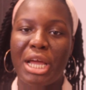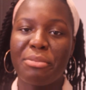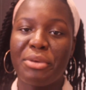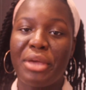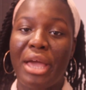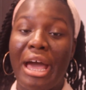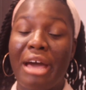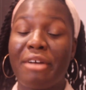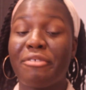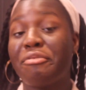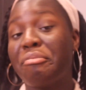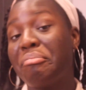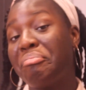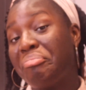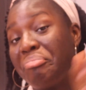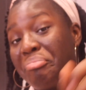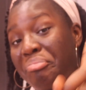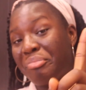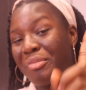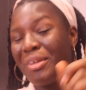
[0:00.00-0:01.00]
you have.
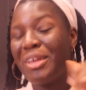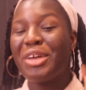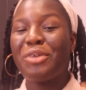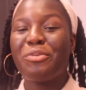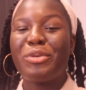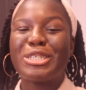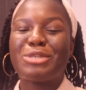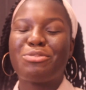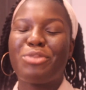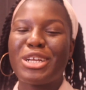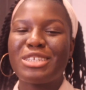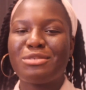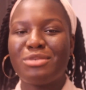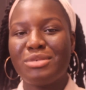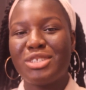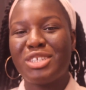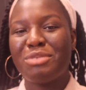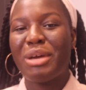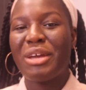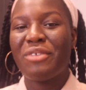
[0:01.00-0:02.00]
Which brings me to
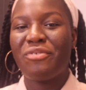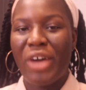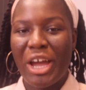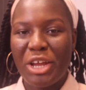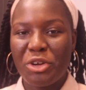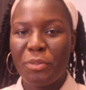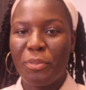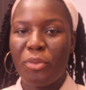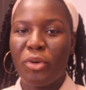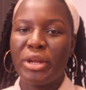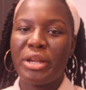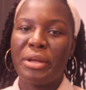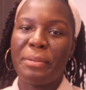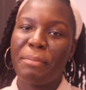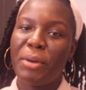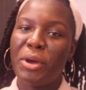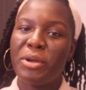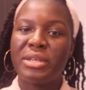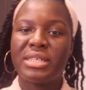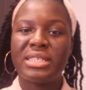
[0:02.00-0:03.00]
my final point and
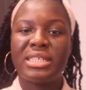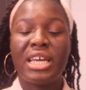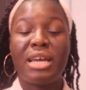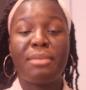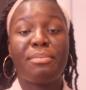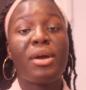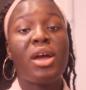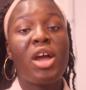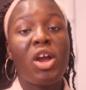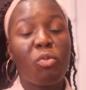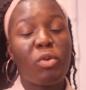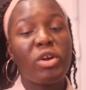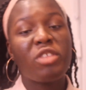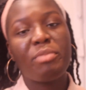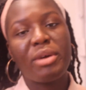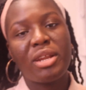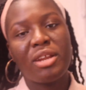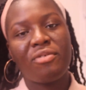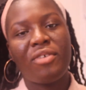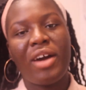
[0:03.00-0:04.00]
bonus tip. With
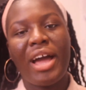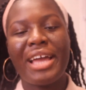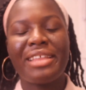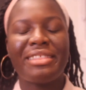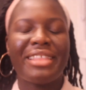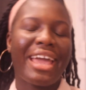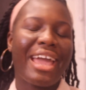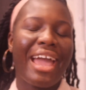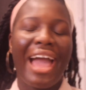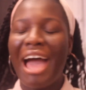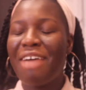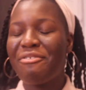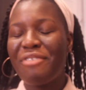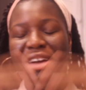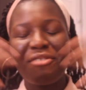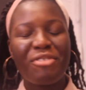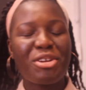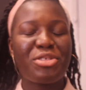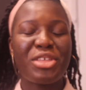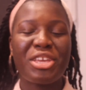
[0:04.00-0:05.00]
Medify, they have
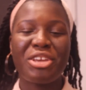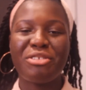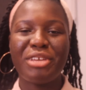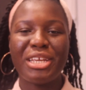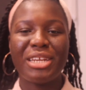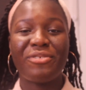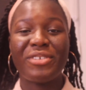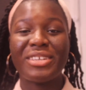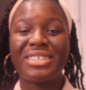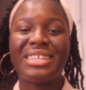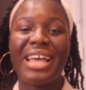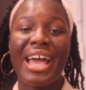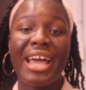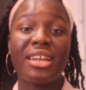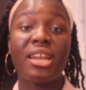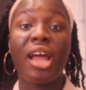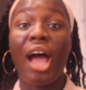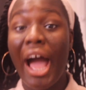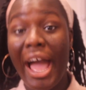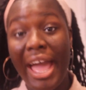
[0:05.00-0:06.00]
everything you need for Sen.
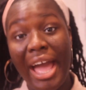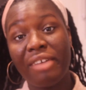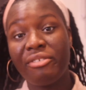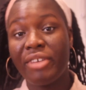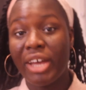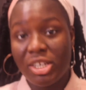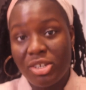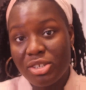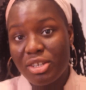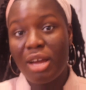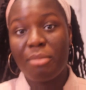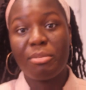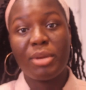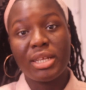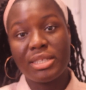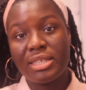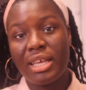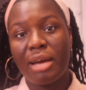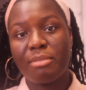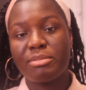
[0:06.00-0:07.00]
I have extra time in
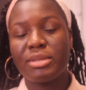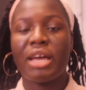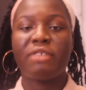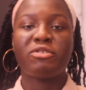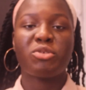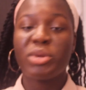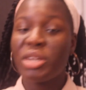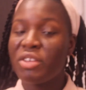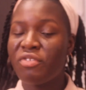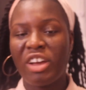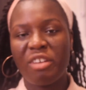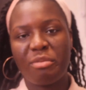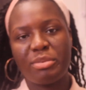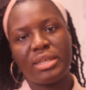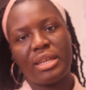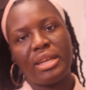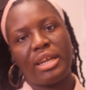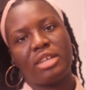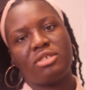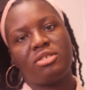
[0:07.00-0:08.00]
exams. I have 25%
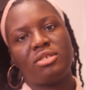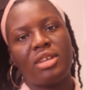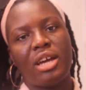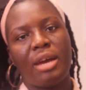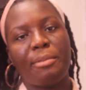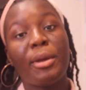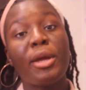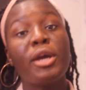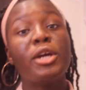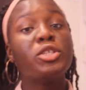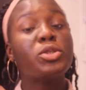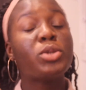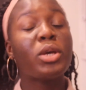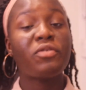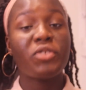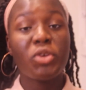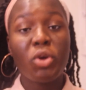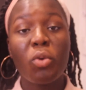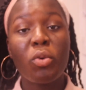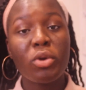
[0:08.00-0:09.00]
extra time. So if
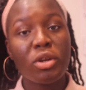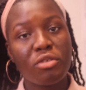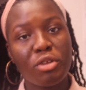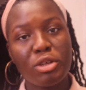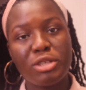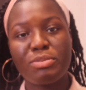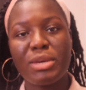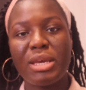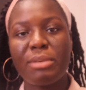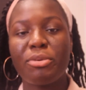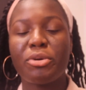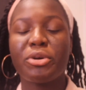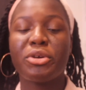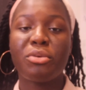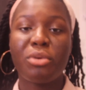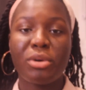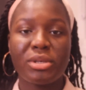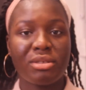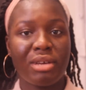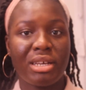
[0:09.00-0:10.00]
you're one of those people who
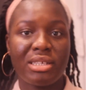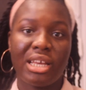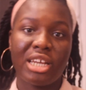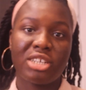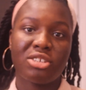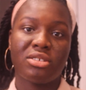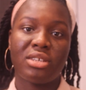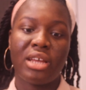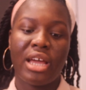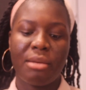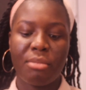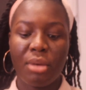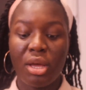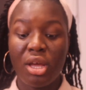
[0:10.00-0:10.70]
also has extra time,